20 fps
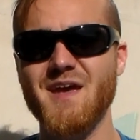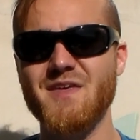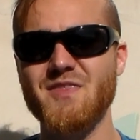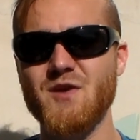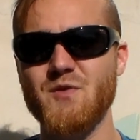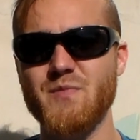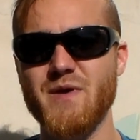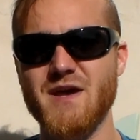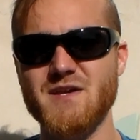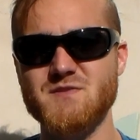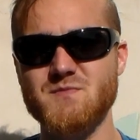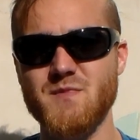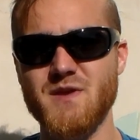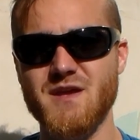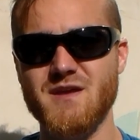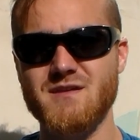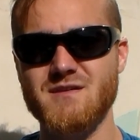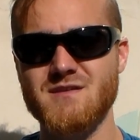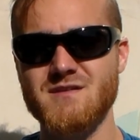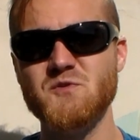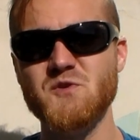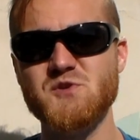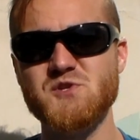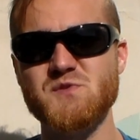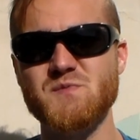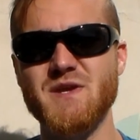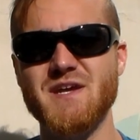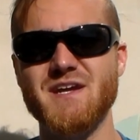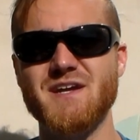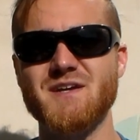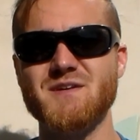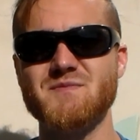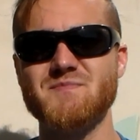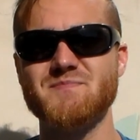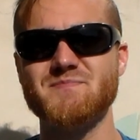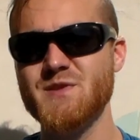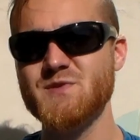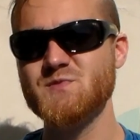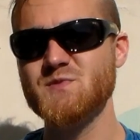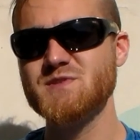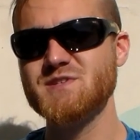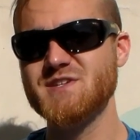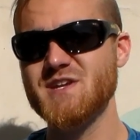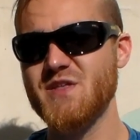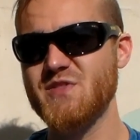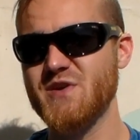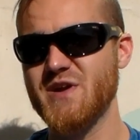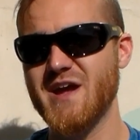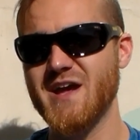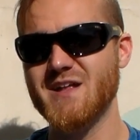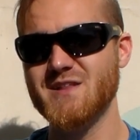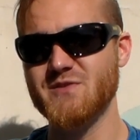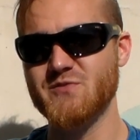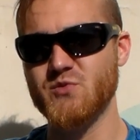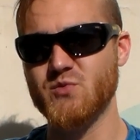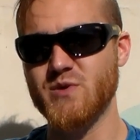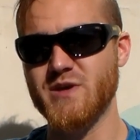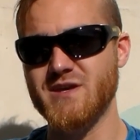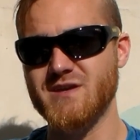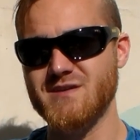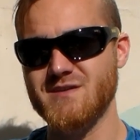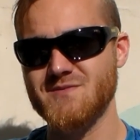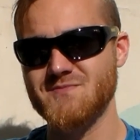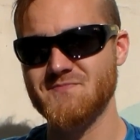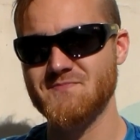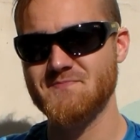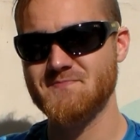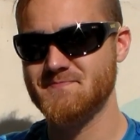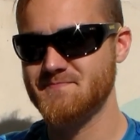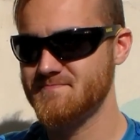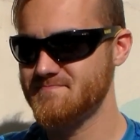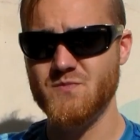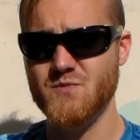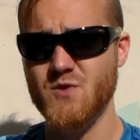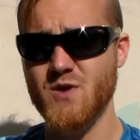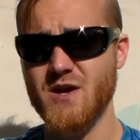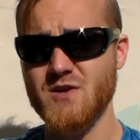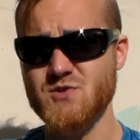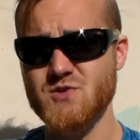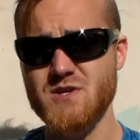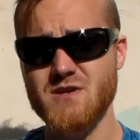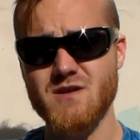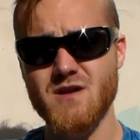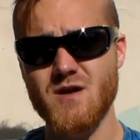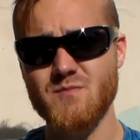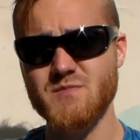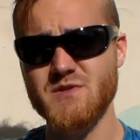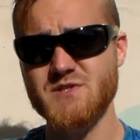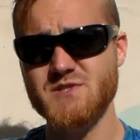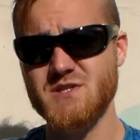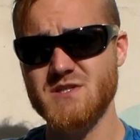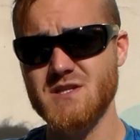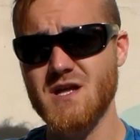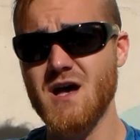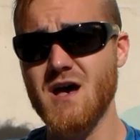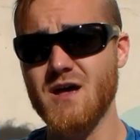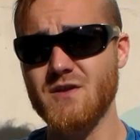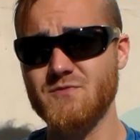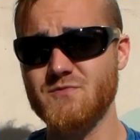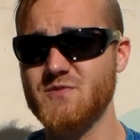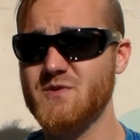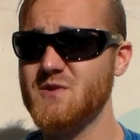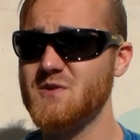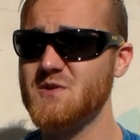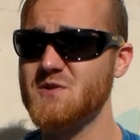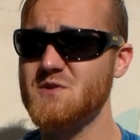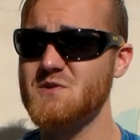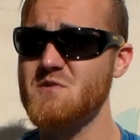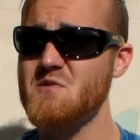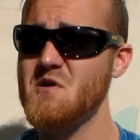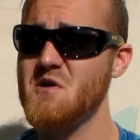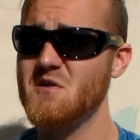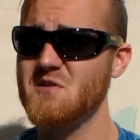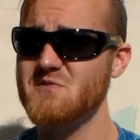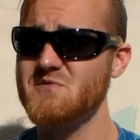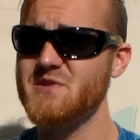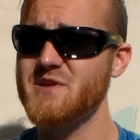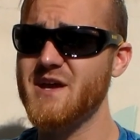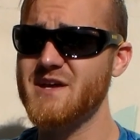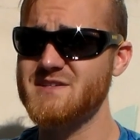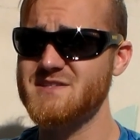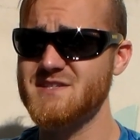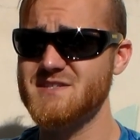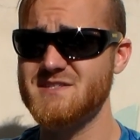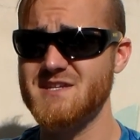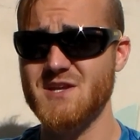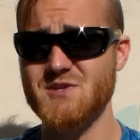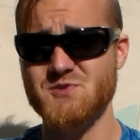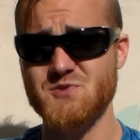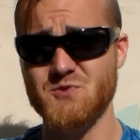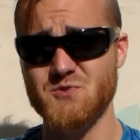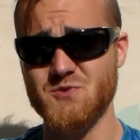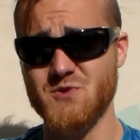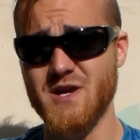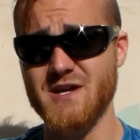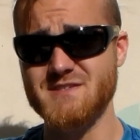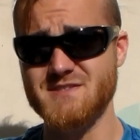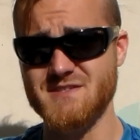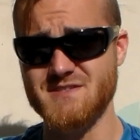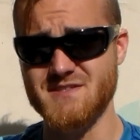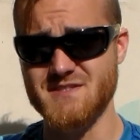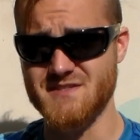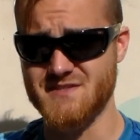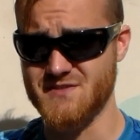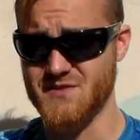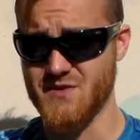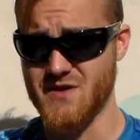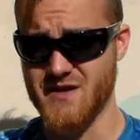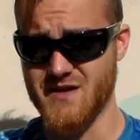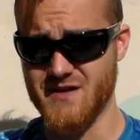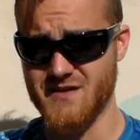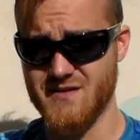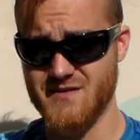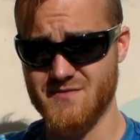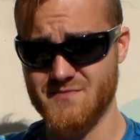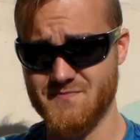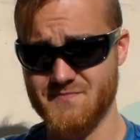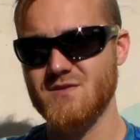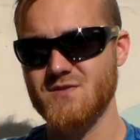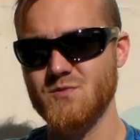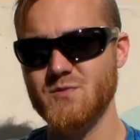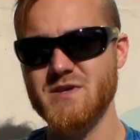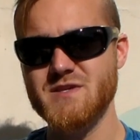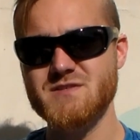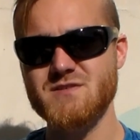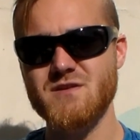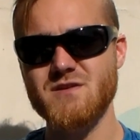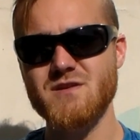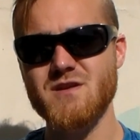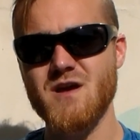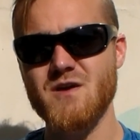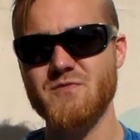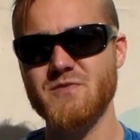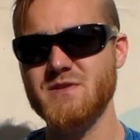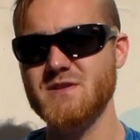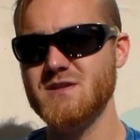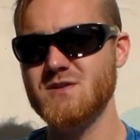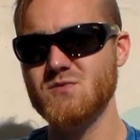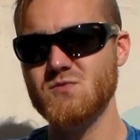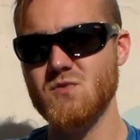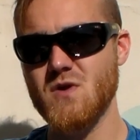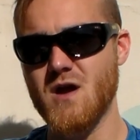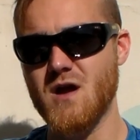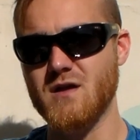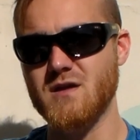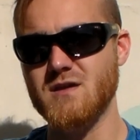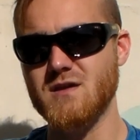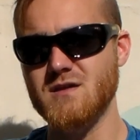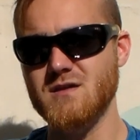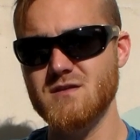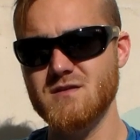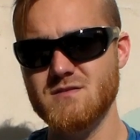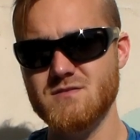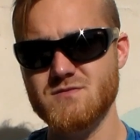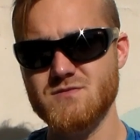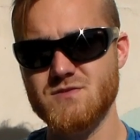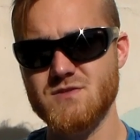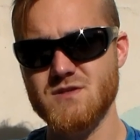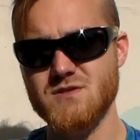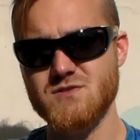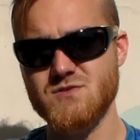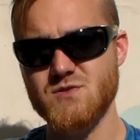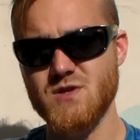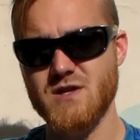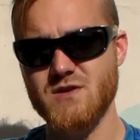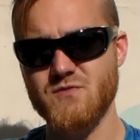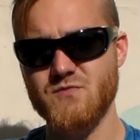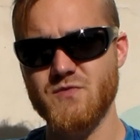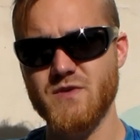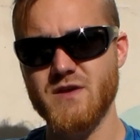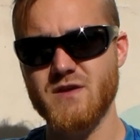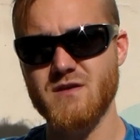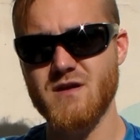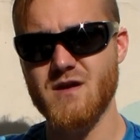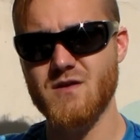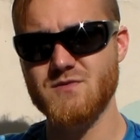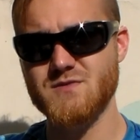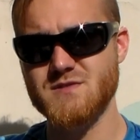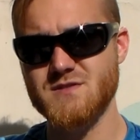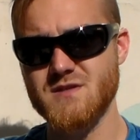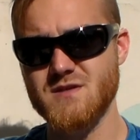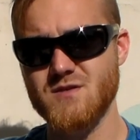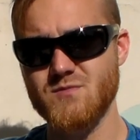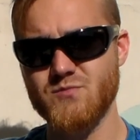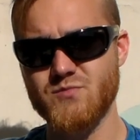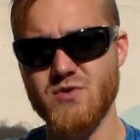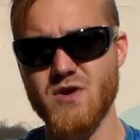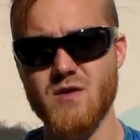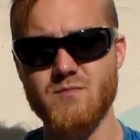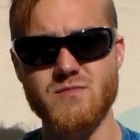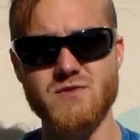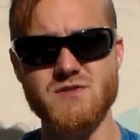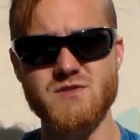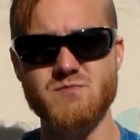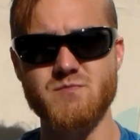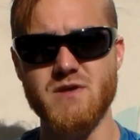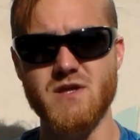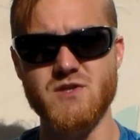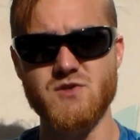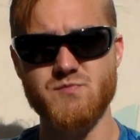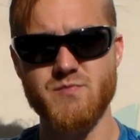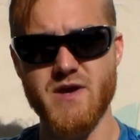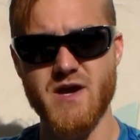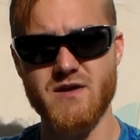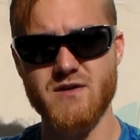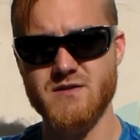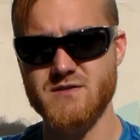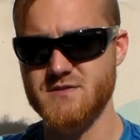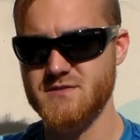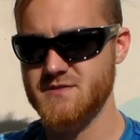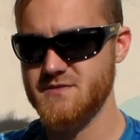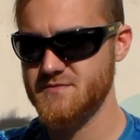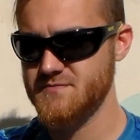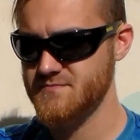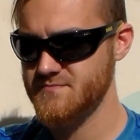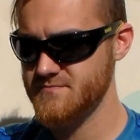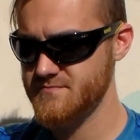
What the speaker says: Hey there, past me, future me here. This was another hell of a week. You actually accomplished a lot for all of the existential crises you had. The week started off a little rocky, just trying to figure out some proper speech patterns.